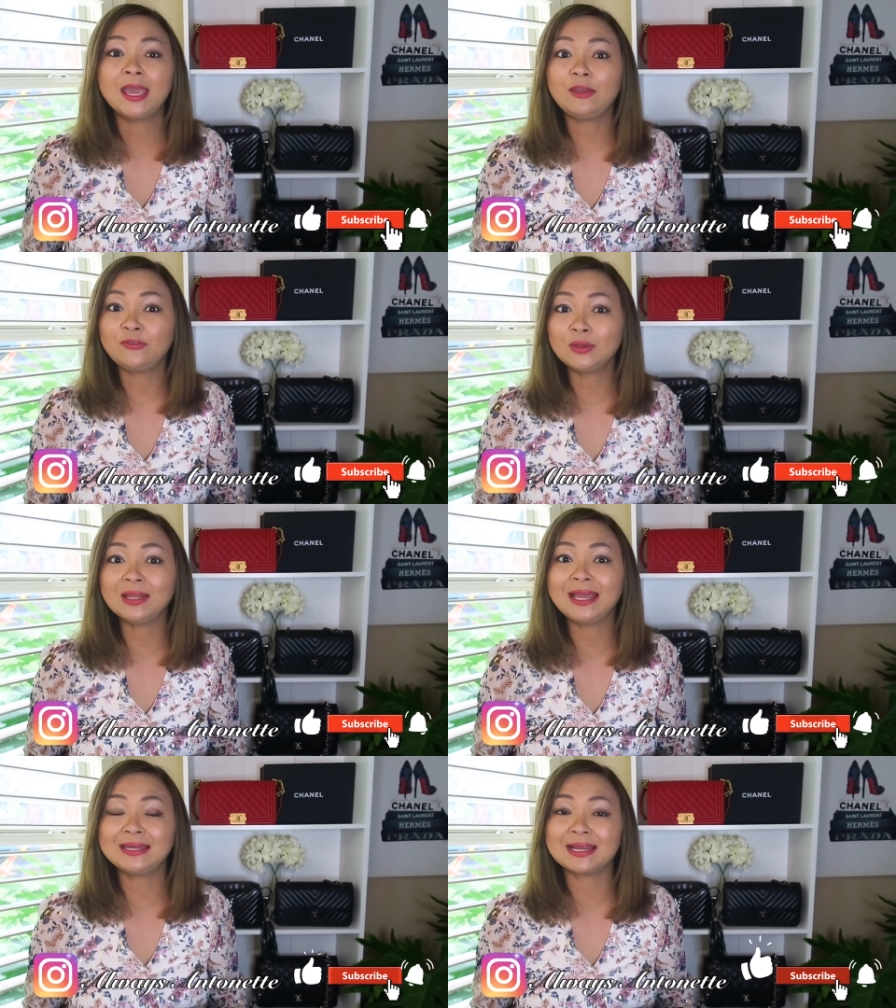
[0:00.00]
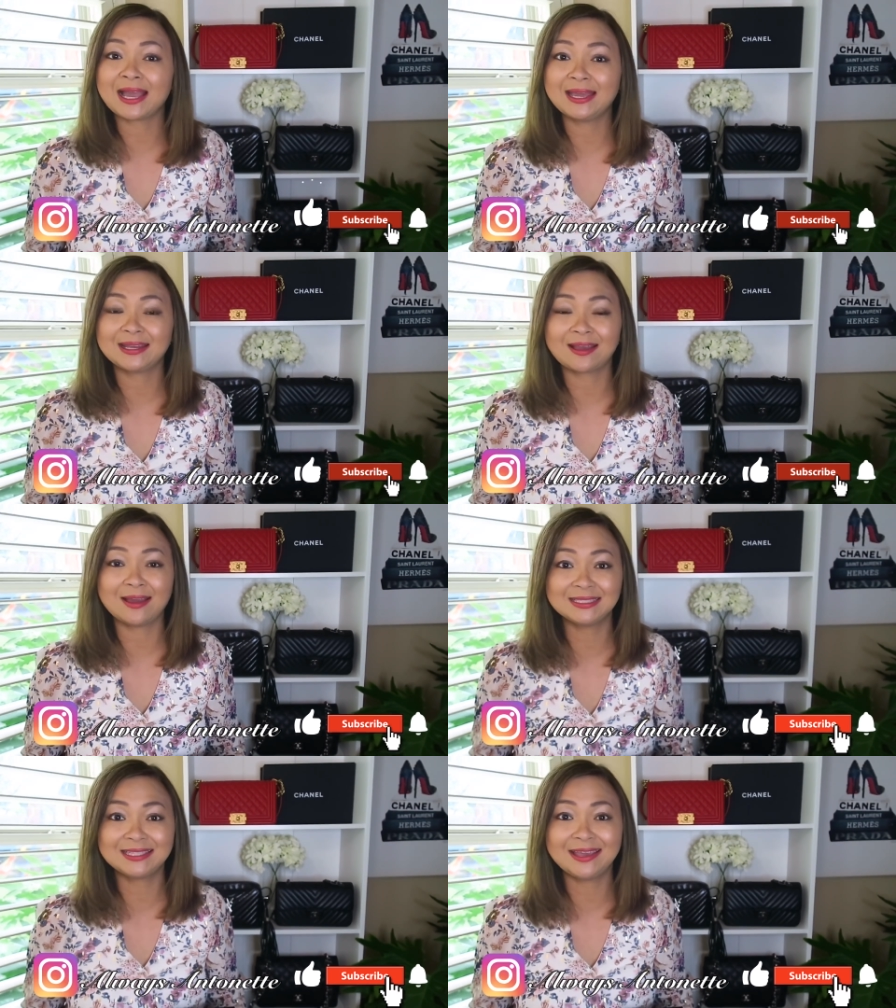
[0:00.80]
If you like that kind of
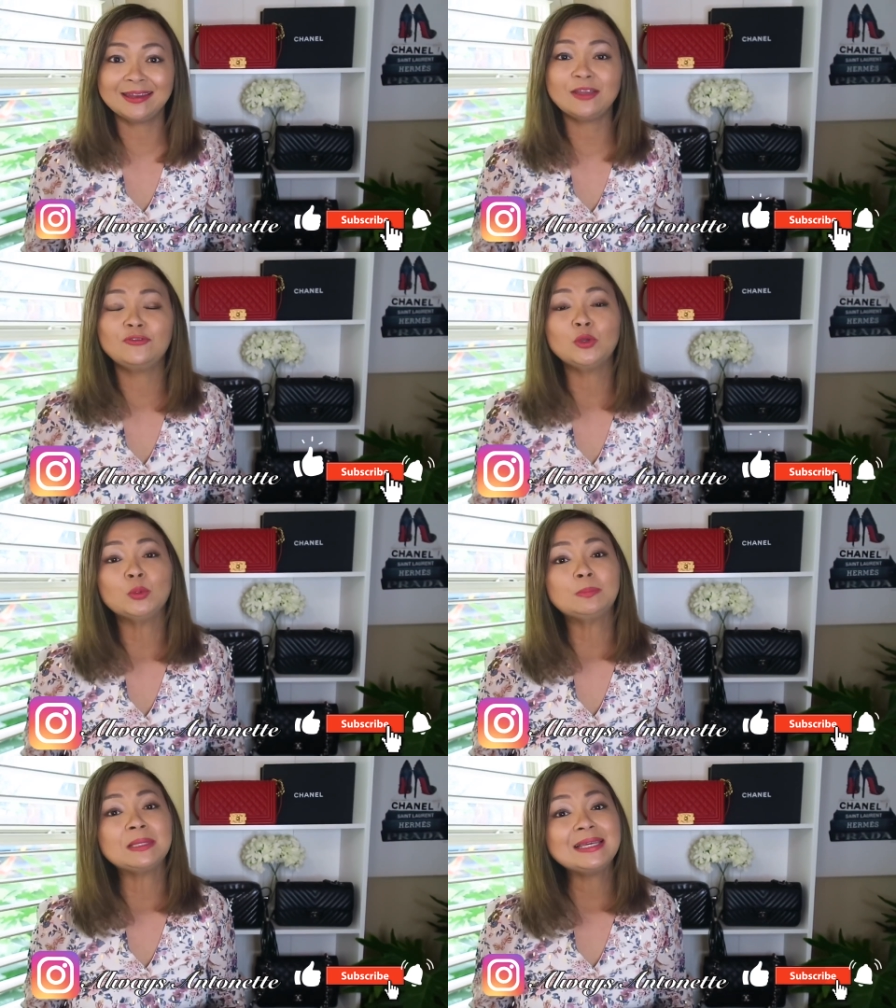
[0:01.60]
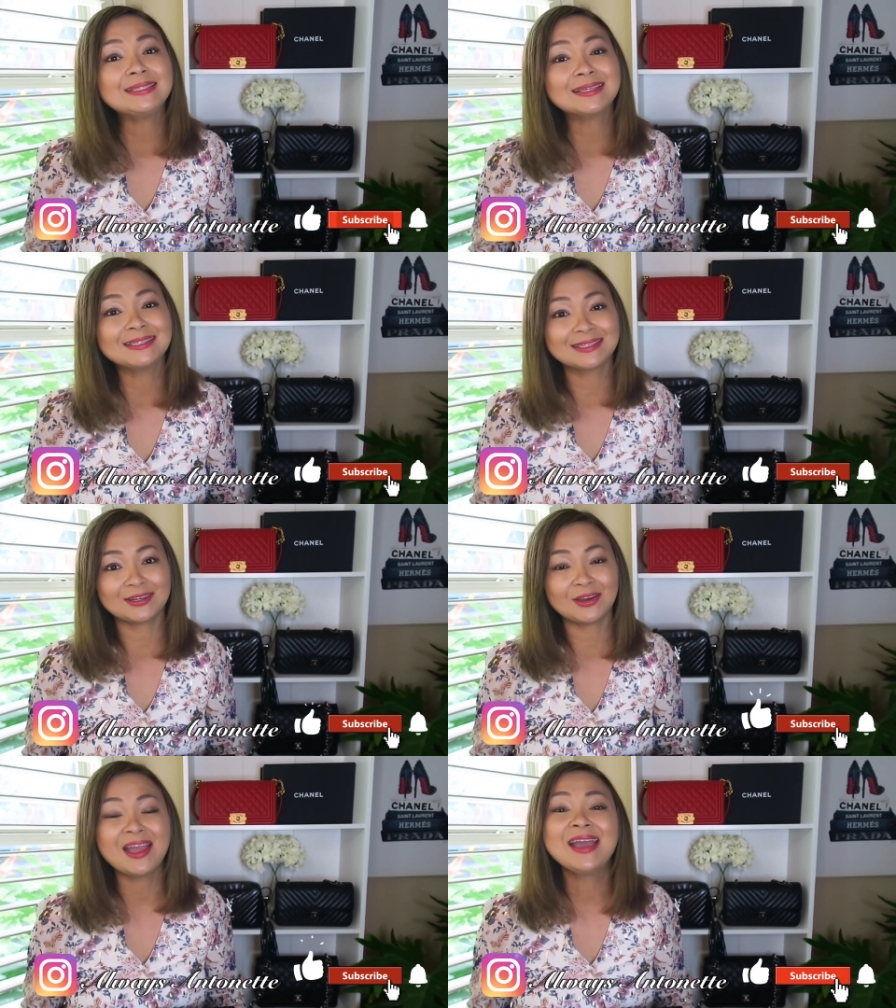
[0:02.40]
content, if you would please
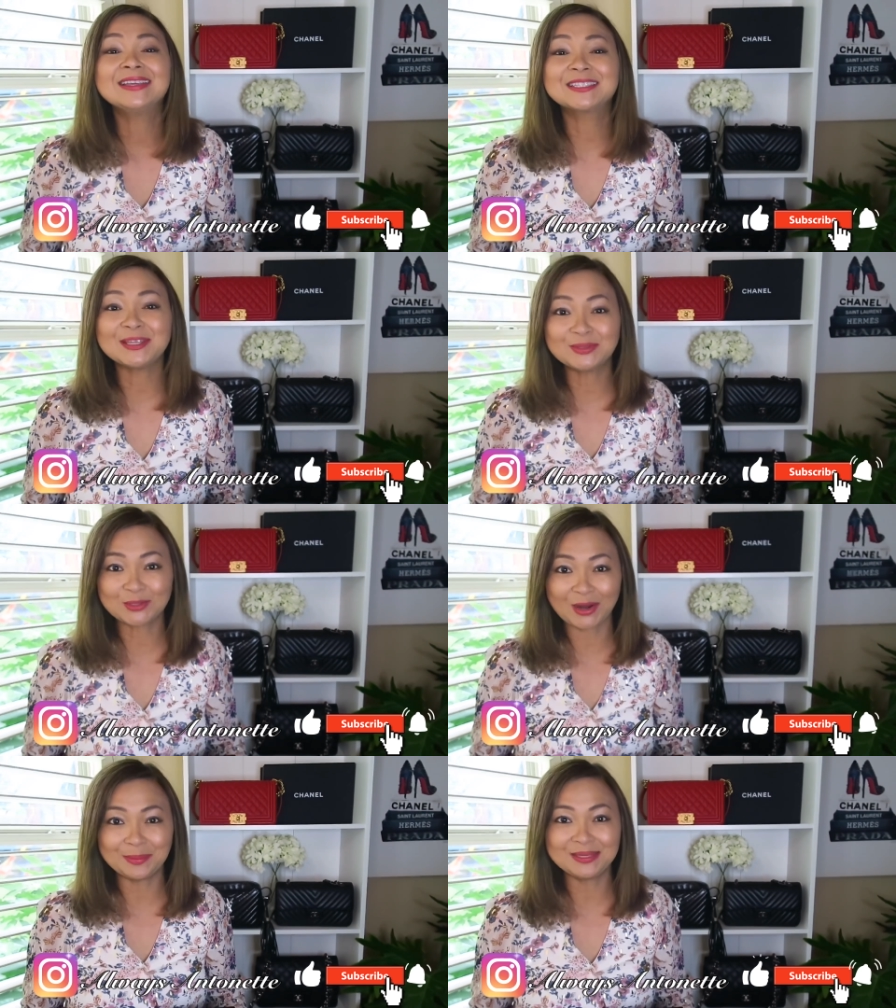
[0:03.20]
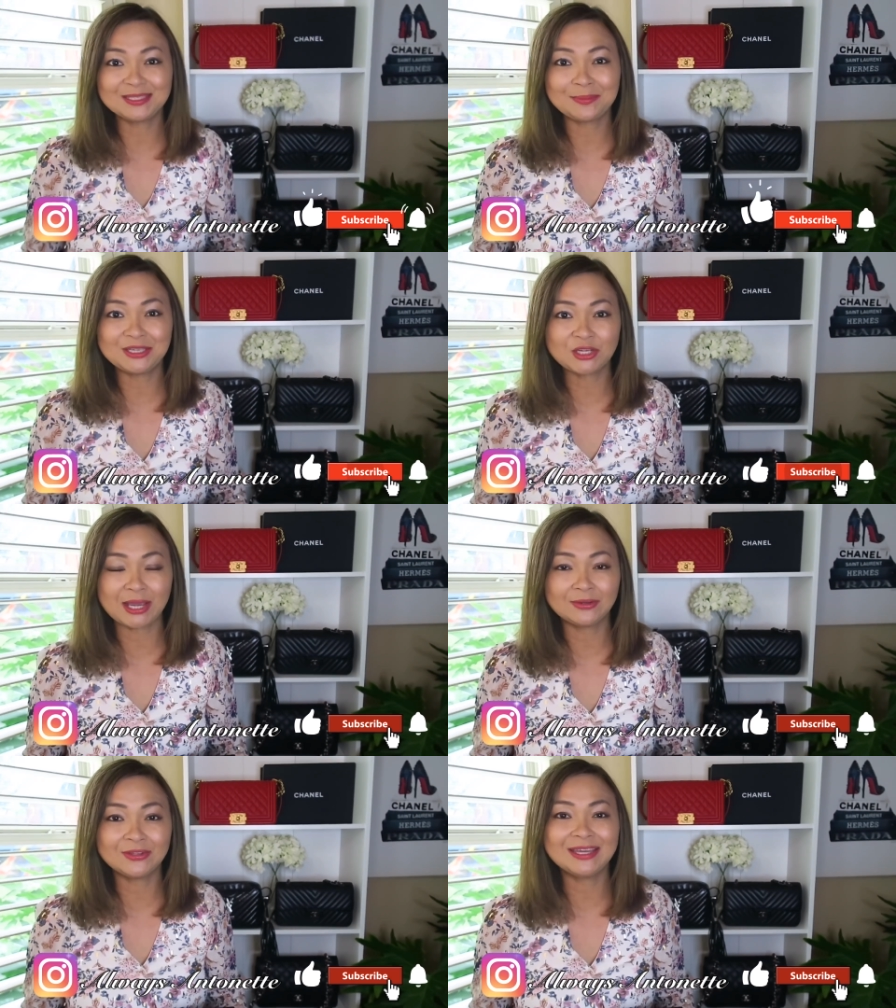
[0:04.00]
consider subscribing to my
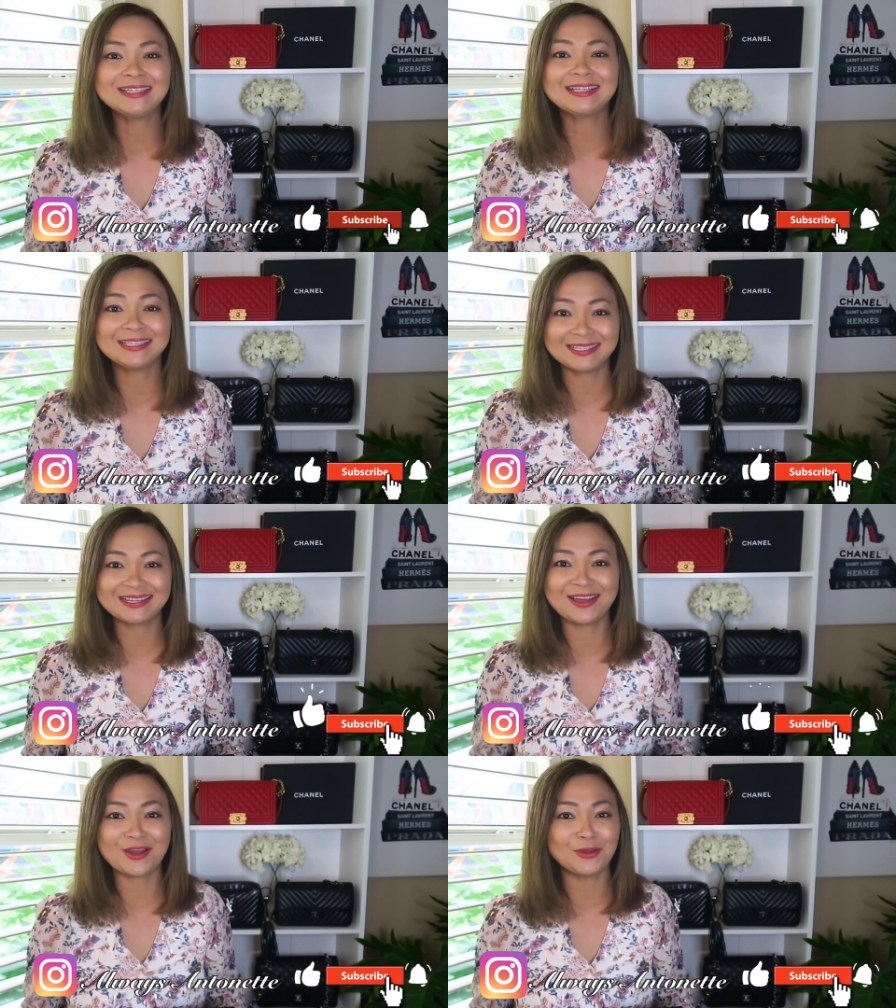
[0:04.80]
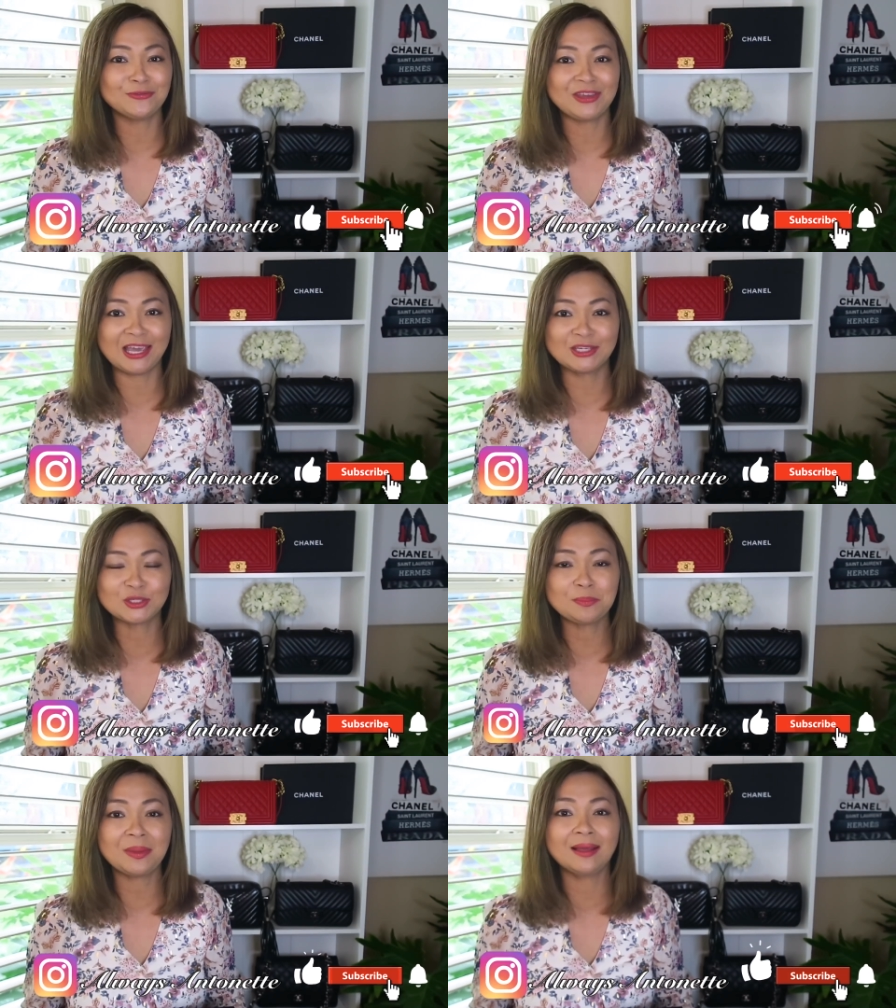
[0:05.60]
channel and click that
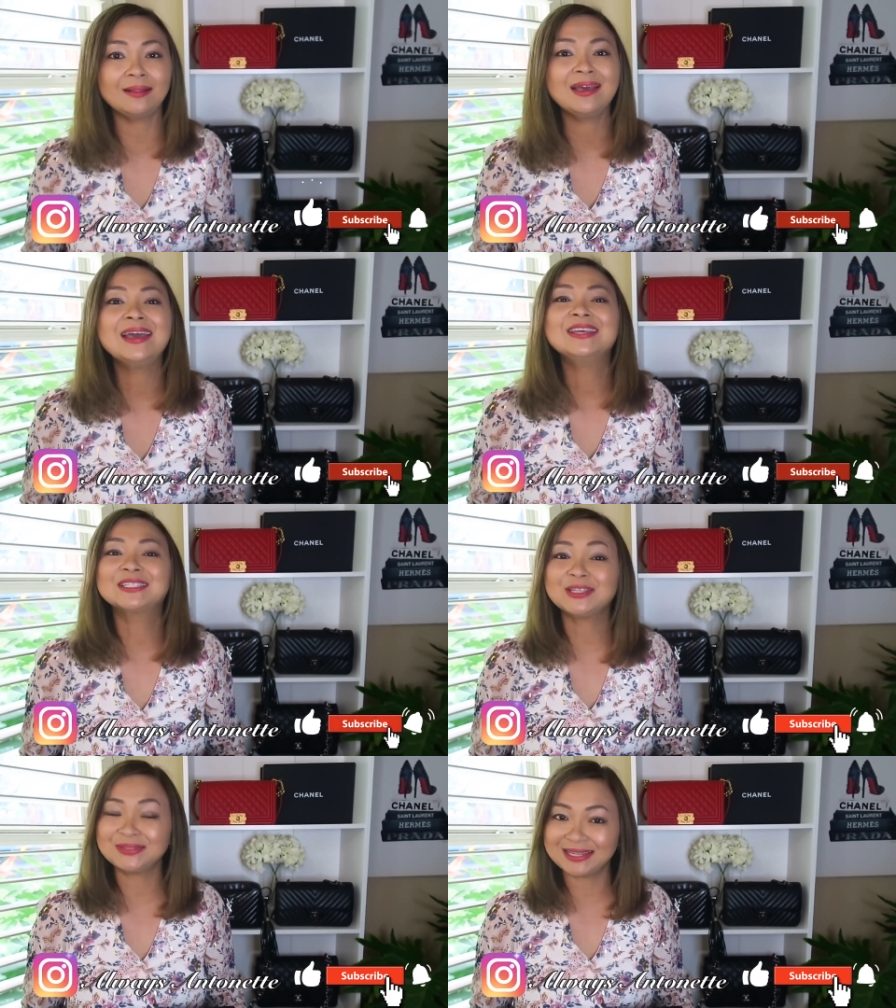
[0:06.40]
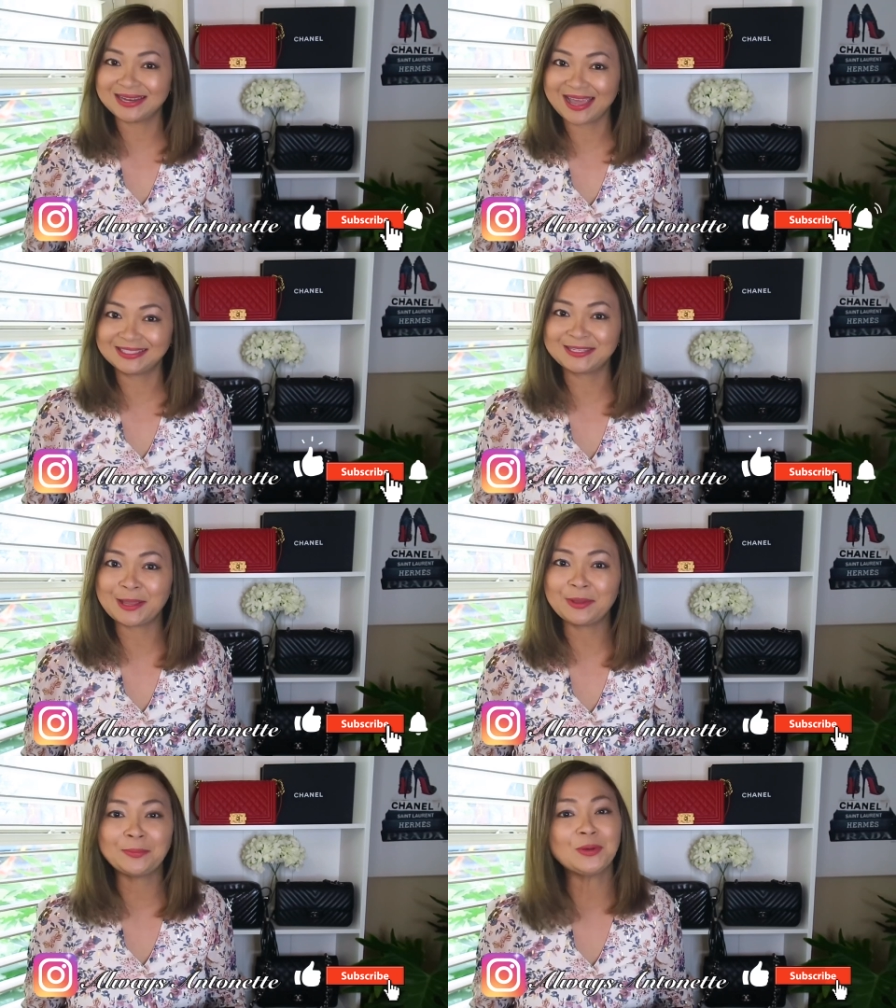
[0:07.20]
notification bell so the next
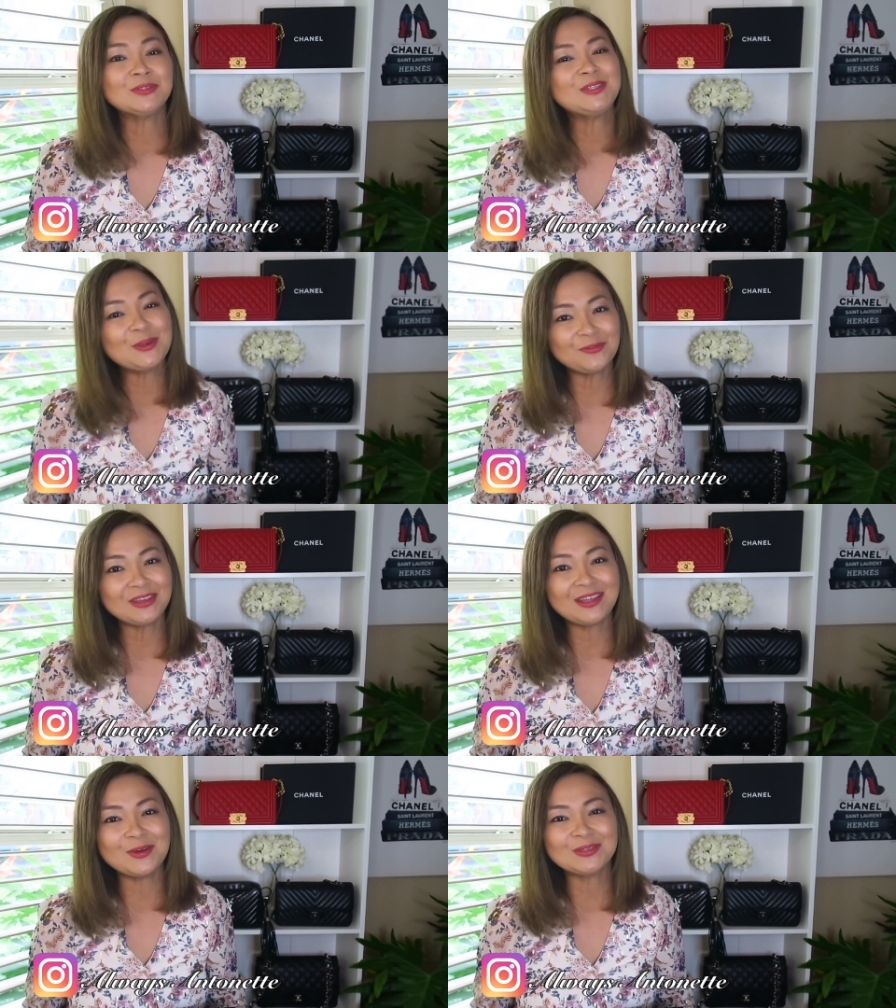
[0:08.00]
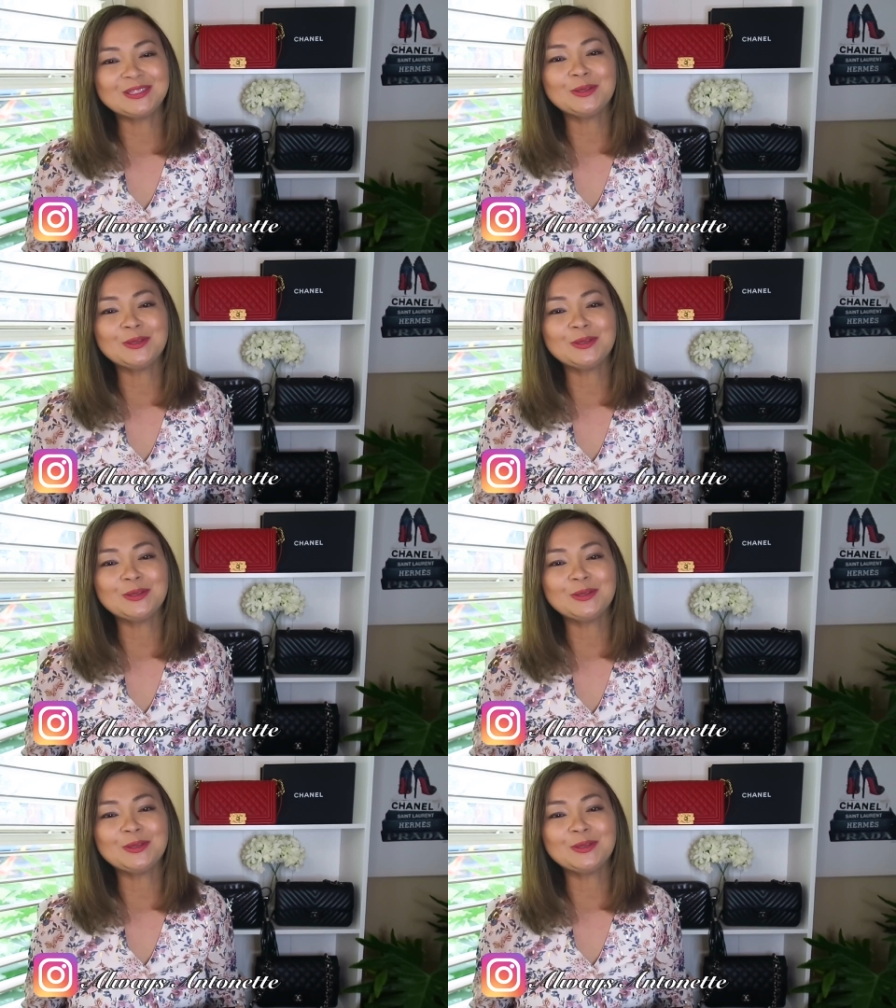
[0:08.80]
time I post new videos,